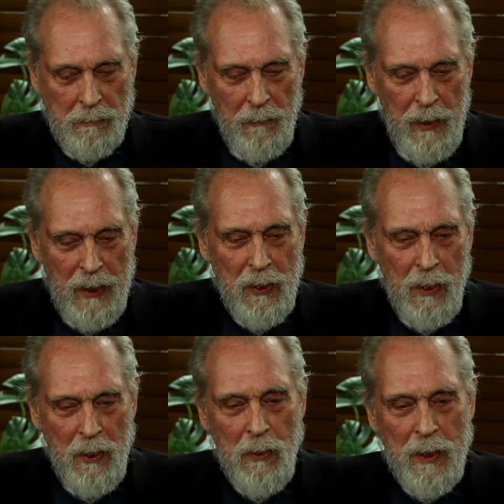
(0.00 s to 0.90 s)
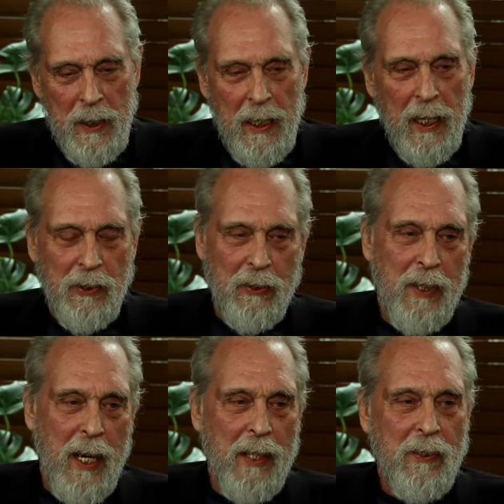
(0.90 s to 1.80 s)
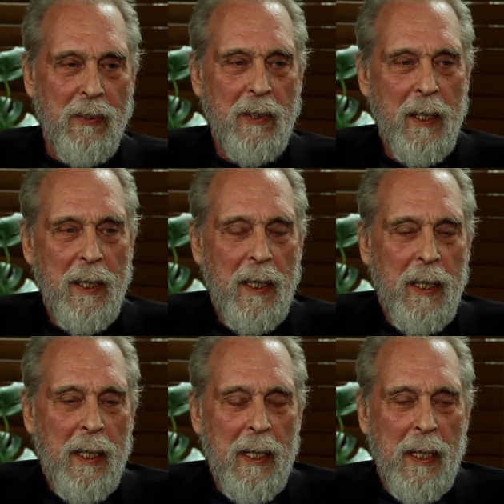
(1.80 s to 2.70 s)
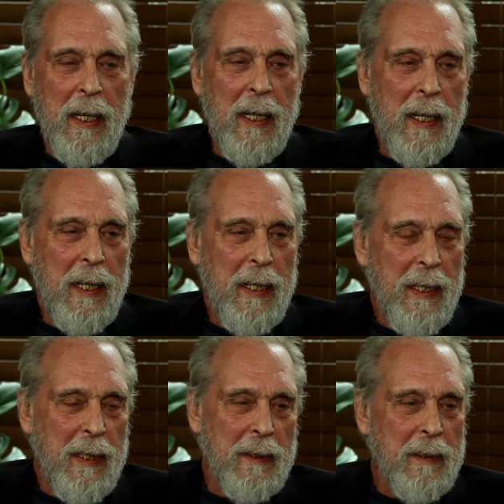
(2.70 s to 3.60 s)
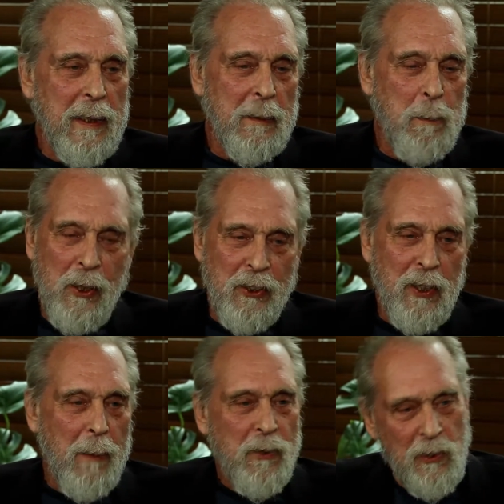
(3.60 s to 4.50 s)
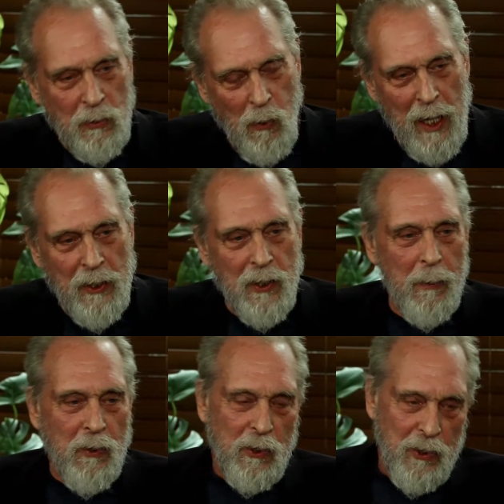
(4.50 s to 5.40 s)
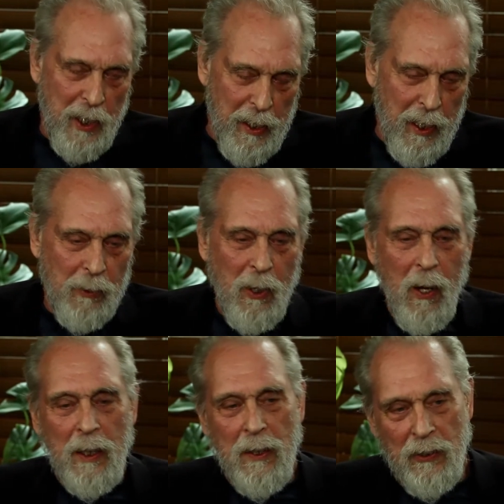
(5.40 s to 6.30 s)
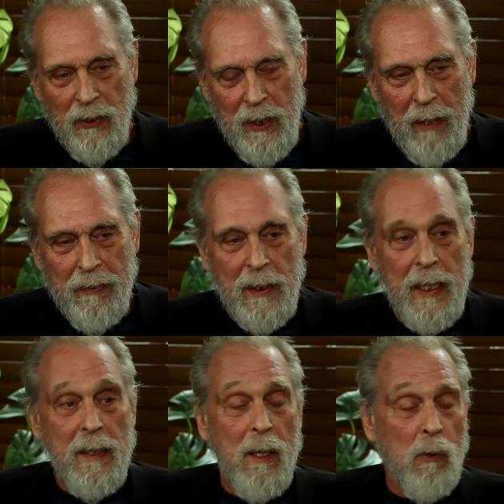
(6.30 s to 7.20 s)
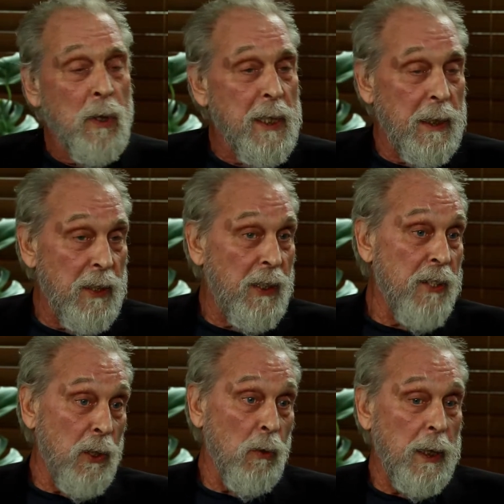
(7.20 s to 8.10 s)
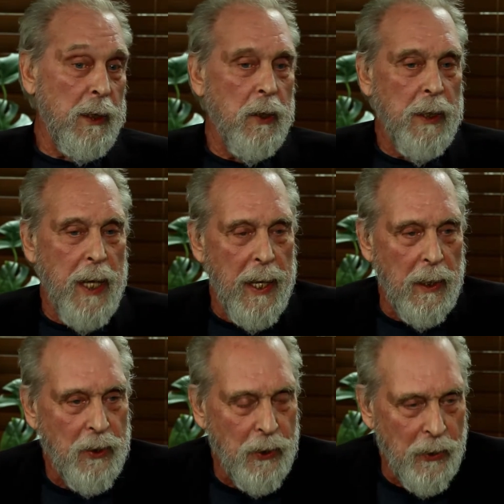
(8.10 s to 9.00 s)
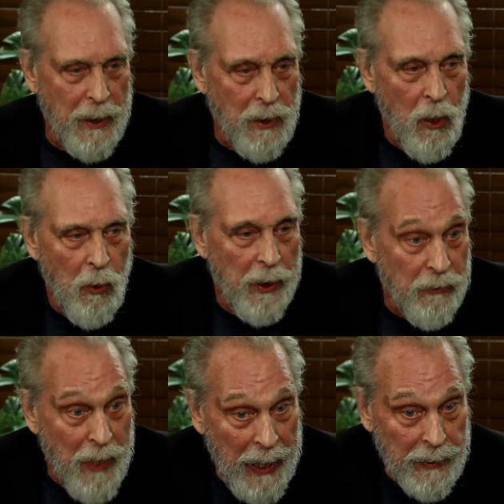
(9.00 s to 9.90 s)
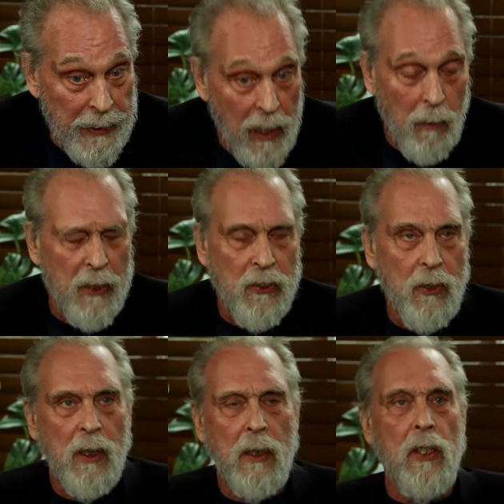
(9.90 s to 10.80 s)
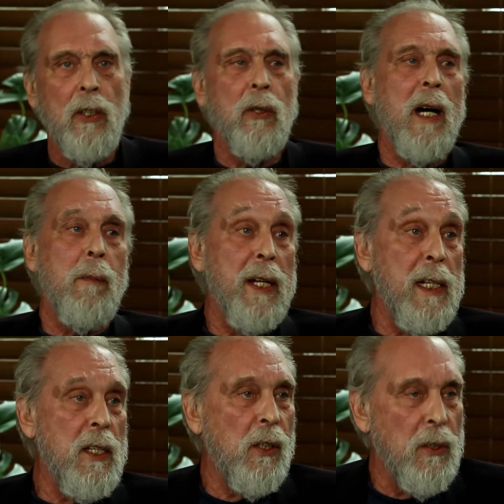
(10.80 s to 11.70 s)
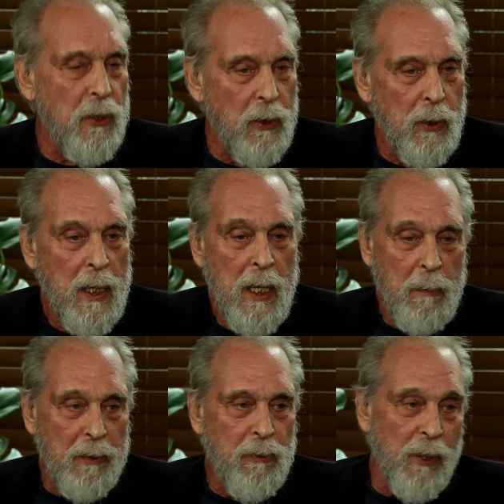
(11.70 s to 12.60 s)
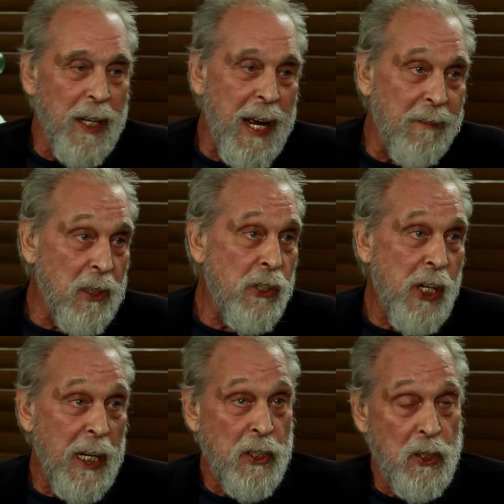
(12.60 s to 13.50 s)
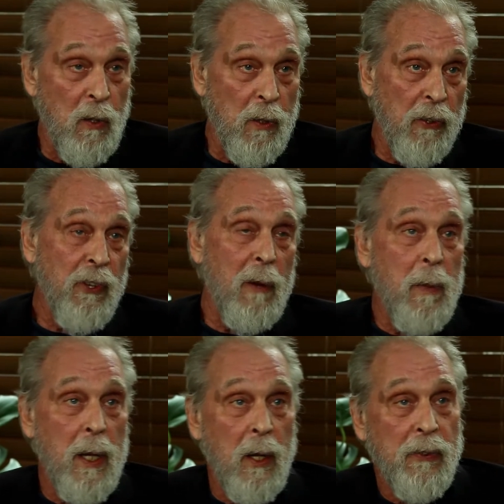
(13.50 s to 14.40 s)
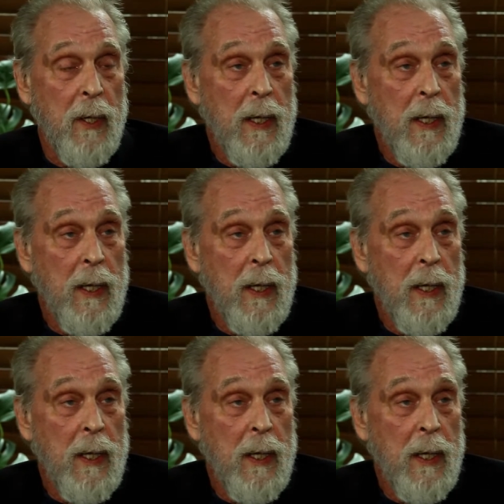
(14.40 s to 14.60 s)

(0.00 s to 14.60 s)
They start doing the exercises, and push-ups, squat jumps, sit-ups, all of this stuff. And these guys are really good at it, too. They know exactly how much you can do, how many you can do before they have to change you over to something else.